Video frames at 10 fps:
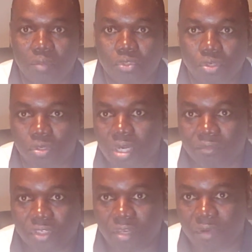So you don't
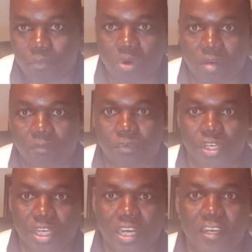have to give up one for
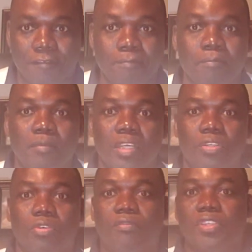the other.
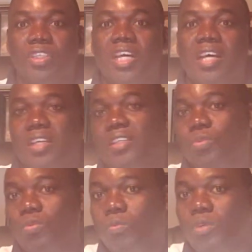So for starters,
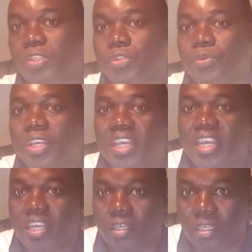what do you
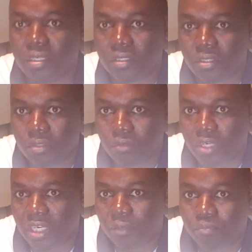need to?
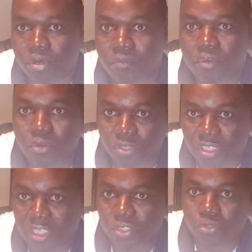What are the
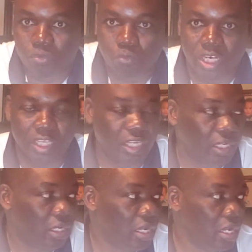prerequisites to
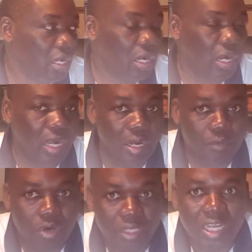working
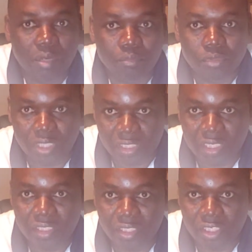on campus as
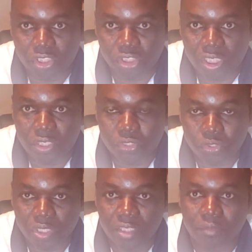an international
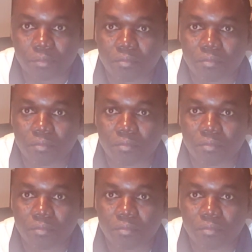student?